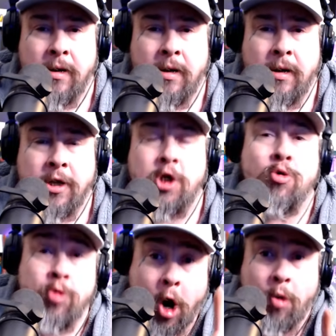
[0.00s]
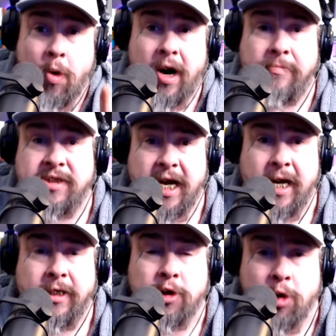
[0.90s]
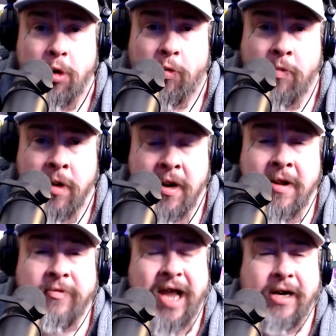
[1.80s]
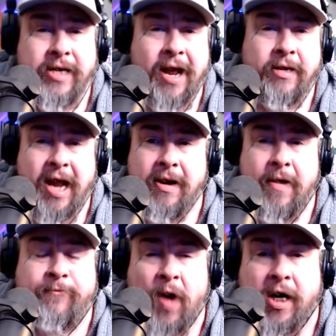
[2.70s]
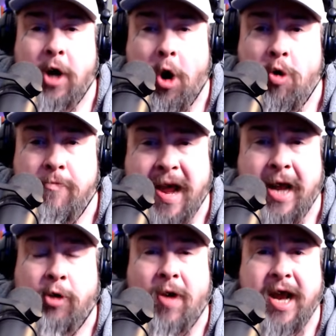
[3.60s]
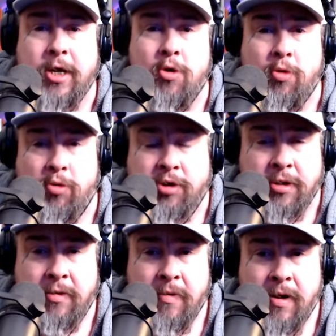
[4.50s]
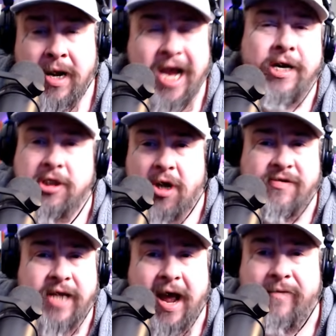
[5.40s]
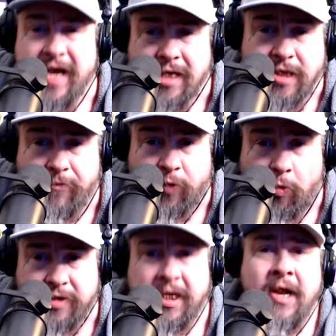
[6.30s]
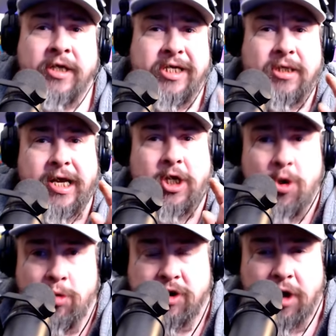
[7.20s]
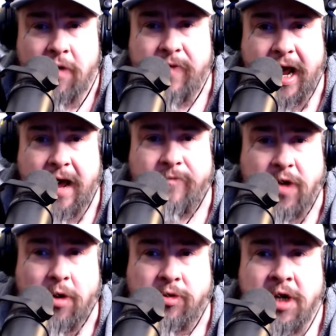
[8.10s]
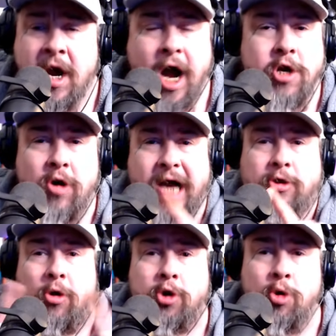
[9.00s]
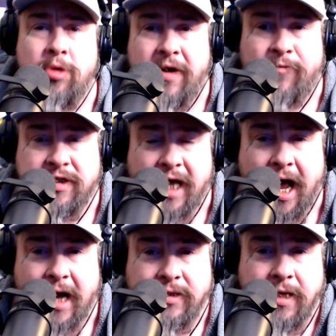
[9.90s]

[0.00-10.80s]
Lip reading: You know what I'm saying is true. That fucking old man Gray Hughes, he deserves to have his influence just like you deserve to have yours. And you guys are on two different sides.